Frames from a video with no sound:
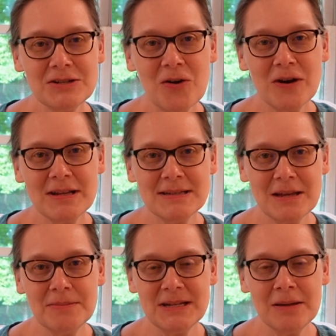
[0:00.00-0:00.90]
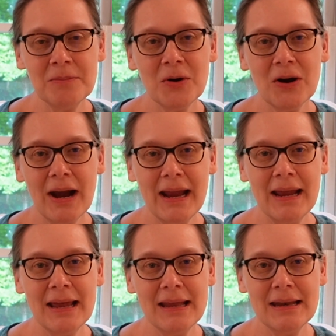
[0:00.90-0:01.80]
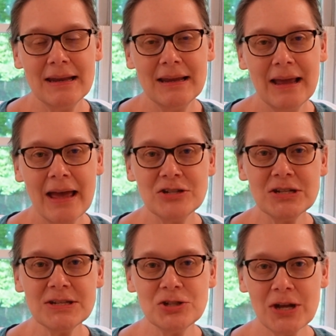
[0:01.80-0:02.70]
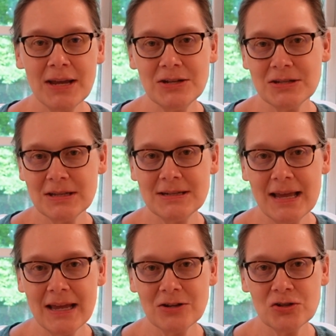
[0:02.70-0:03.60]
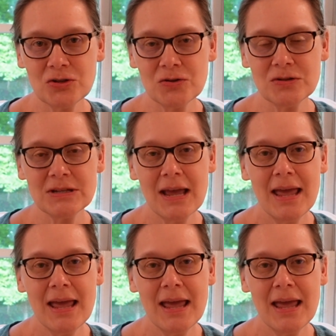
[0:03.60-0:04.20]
start in September and I just change the textures